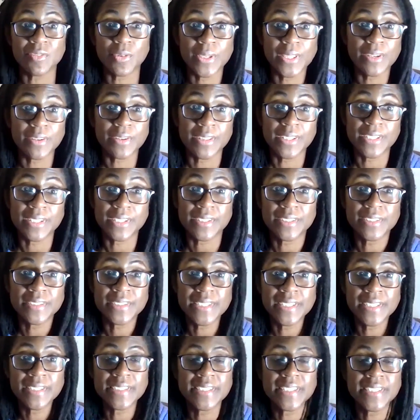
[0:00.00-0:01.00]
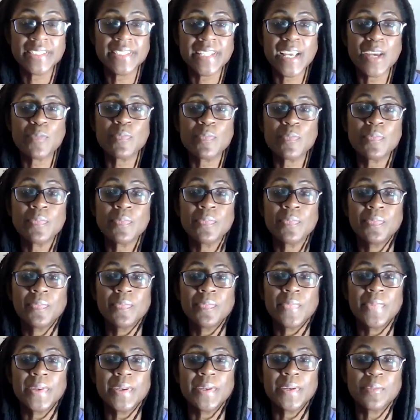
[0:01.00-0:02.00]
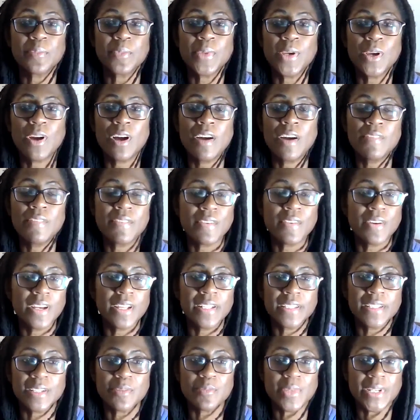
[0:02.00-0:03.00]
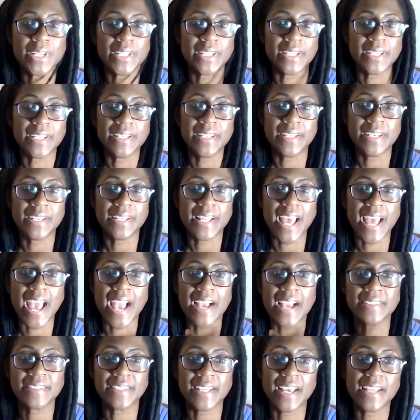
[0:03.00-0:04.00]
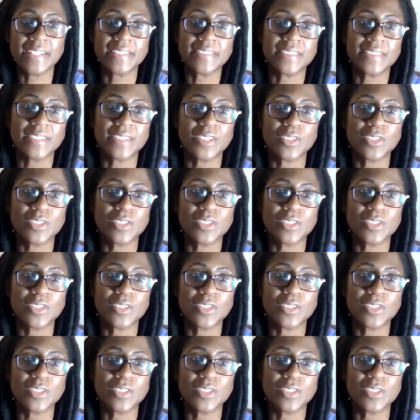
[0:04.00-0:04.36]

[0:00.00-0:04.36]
for their clinical skills exam. Um, we offer unlimited access.